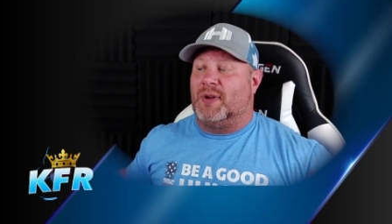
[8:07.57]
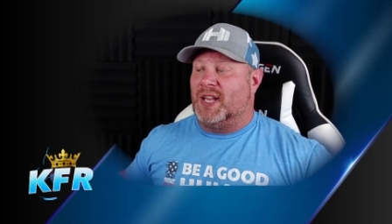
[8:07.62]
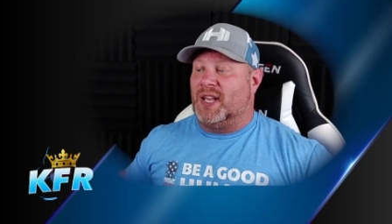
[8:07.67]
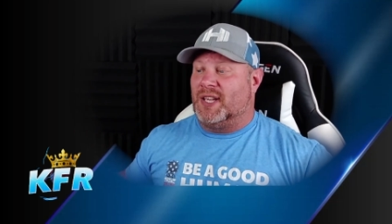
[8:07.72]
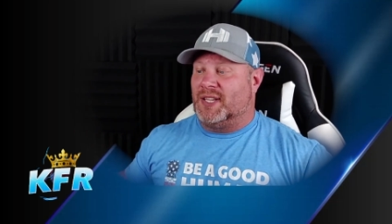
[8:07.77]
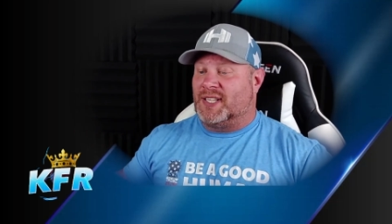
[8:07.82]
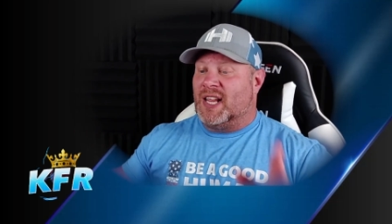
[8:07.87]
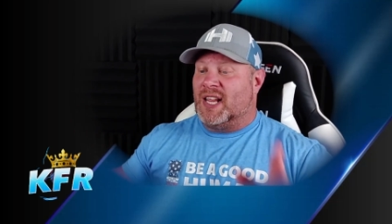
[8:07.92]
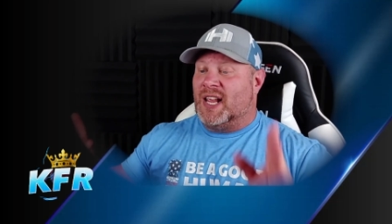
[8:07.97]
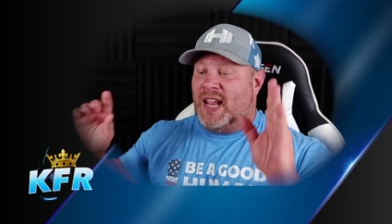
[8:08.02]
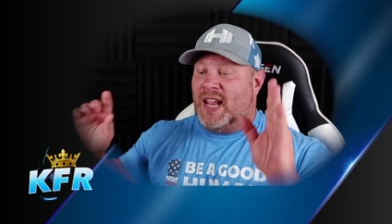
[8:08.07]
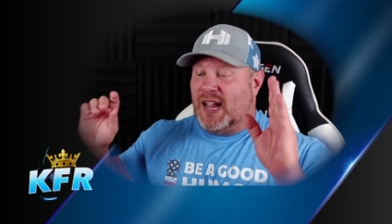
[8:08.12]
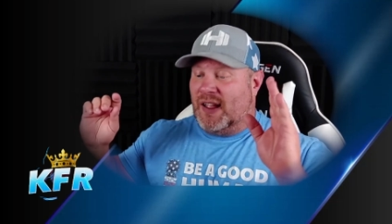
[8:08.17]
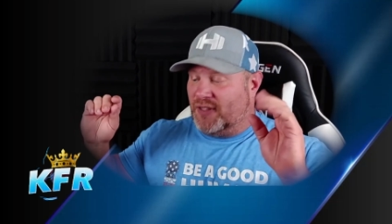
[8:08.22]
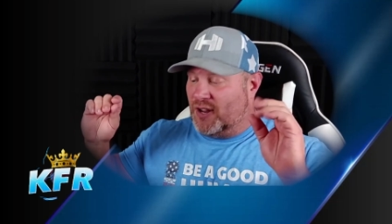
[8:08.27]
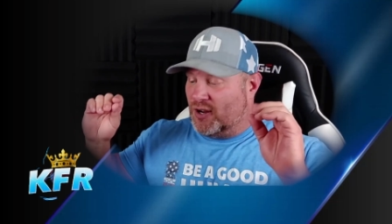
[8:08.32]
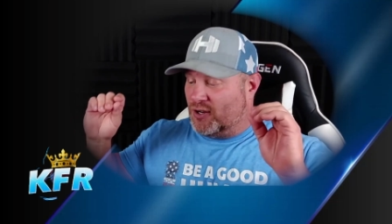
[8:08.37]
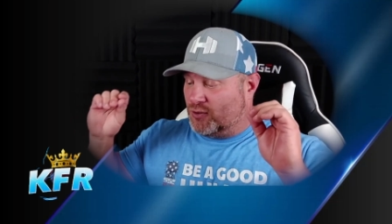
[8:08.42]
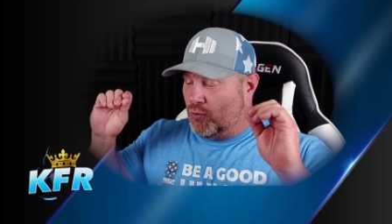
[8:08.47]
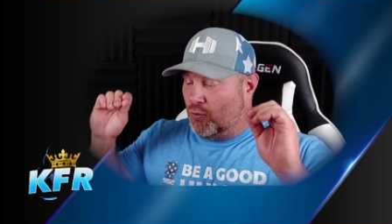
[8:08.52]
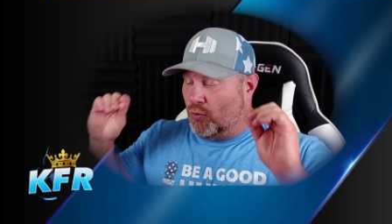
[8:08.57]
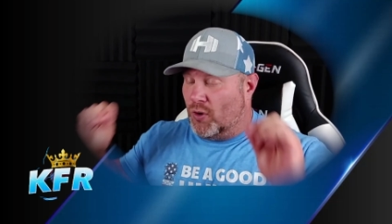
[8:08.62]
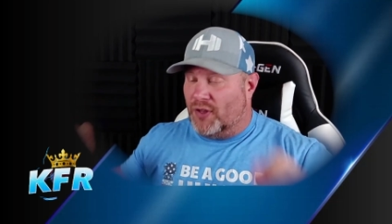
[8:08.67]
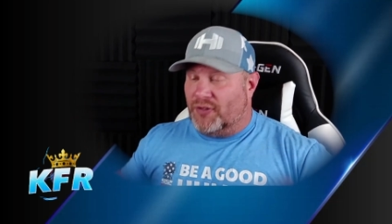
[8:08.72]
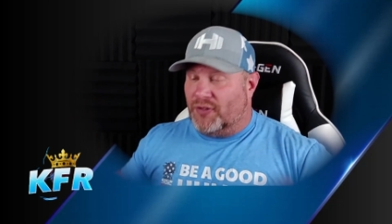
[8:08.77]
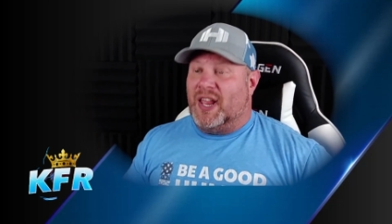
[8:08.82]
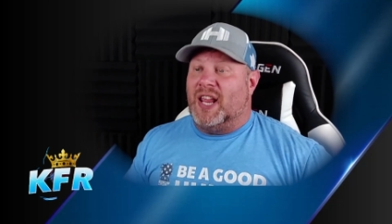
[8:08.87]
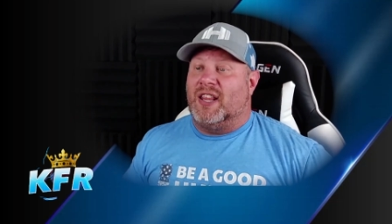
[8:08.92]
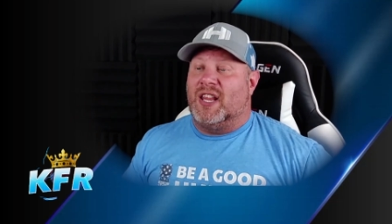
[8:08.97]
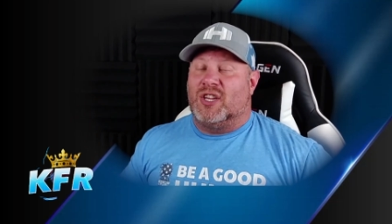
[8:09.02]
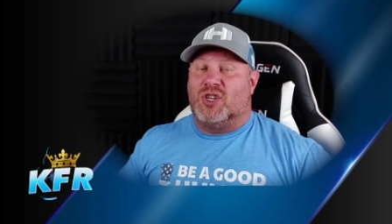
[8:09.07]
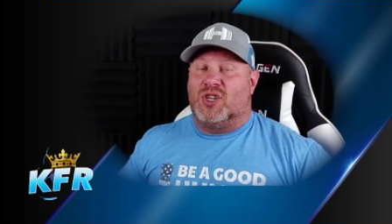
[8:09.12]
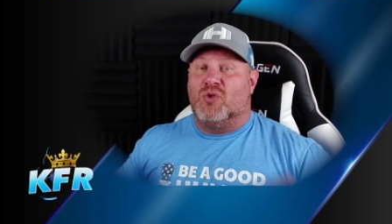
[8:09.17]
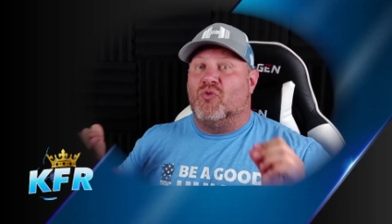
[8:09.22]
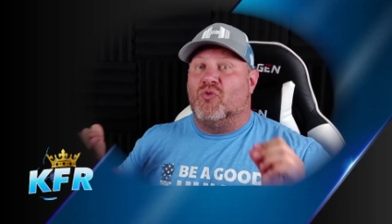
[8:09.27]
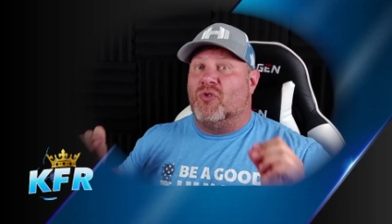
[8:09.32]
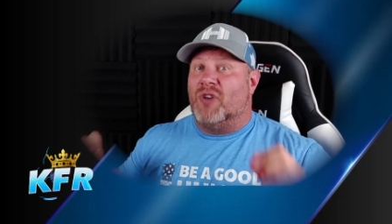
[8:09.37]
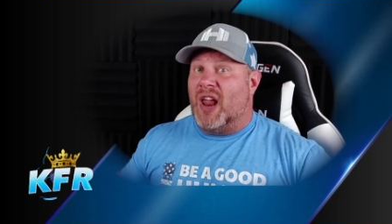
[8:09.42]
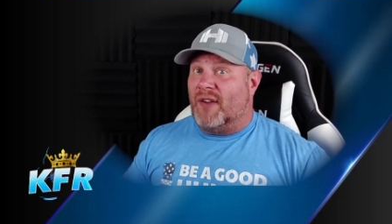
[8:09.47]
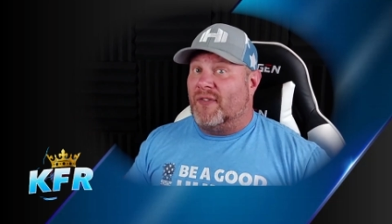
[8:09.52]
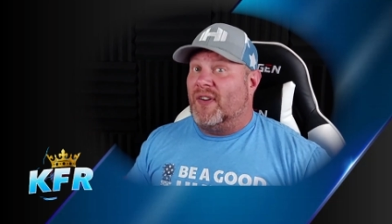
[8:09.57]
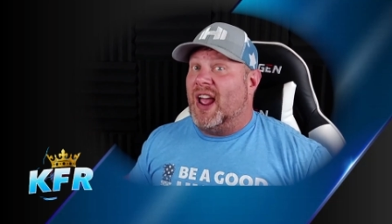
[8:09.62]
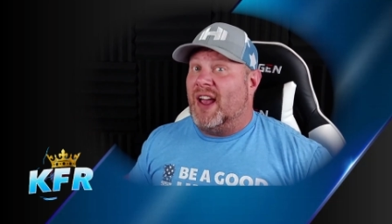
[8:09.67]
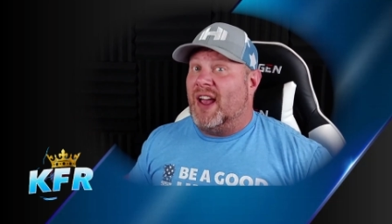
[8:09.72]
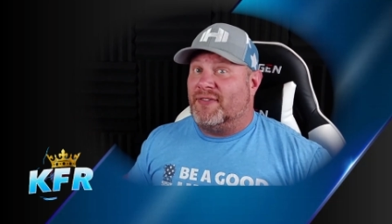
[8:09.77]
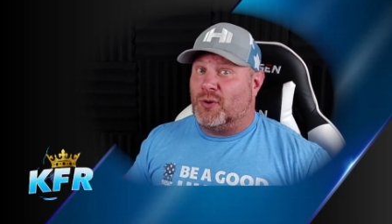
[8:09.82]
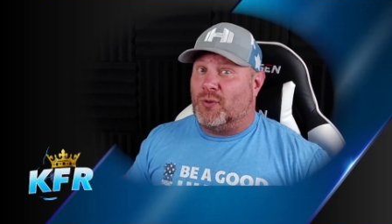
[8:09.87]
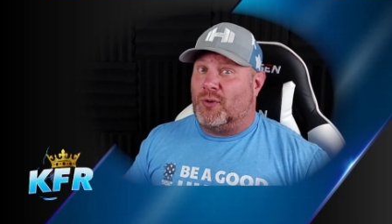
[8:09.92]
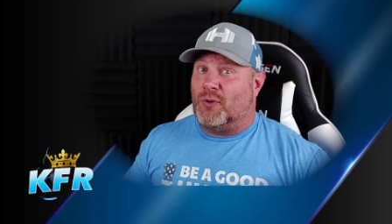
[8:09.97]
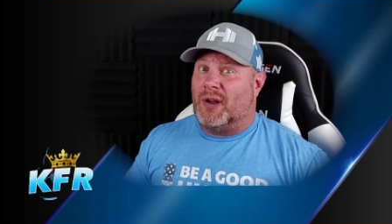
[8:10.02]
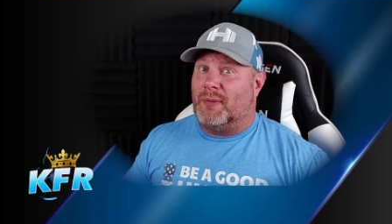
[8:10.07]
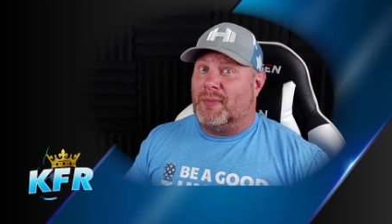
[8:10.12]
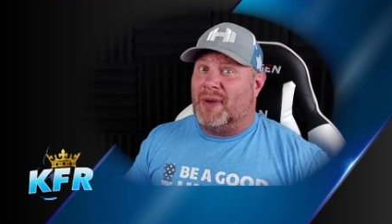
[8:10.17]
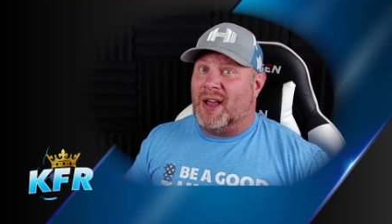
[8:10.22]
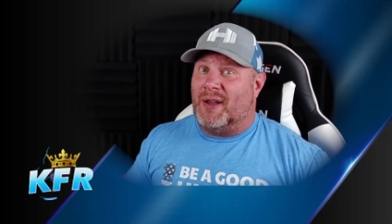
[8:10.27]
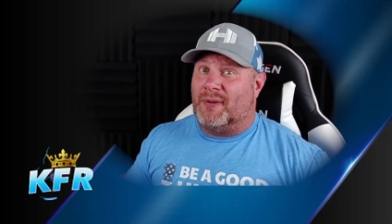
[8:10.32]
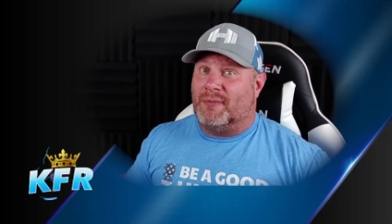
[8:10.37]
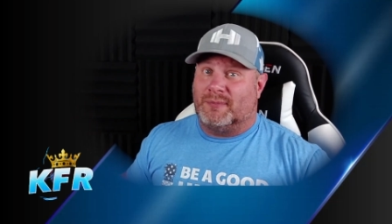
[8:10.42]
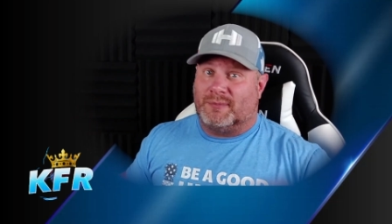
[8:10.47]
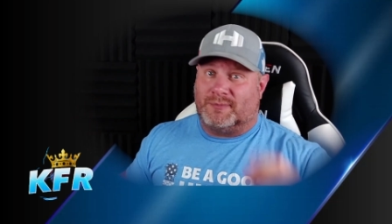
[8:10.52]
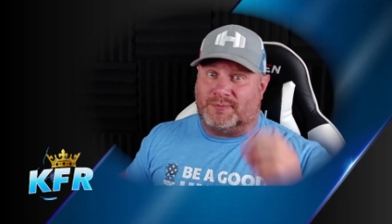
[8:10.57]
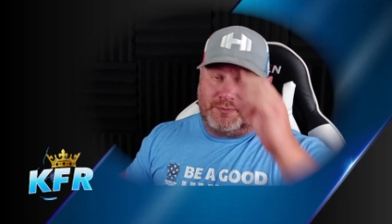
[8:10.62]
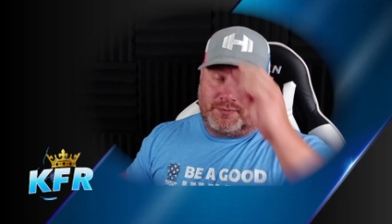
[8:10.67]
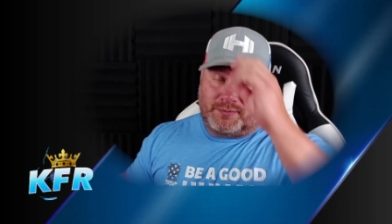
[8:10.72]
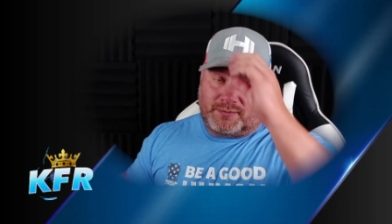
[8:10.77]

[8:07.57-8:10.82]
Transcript: Because if there's one thing that you never have to worry about,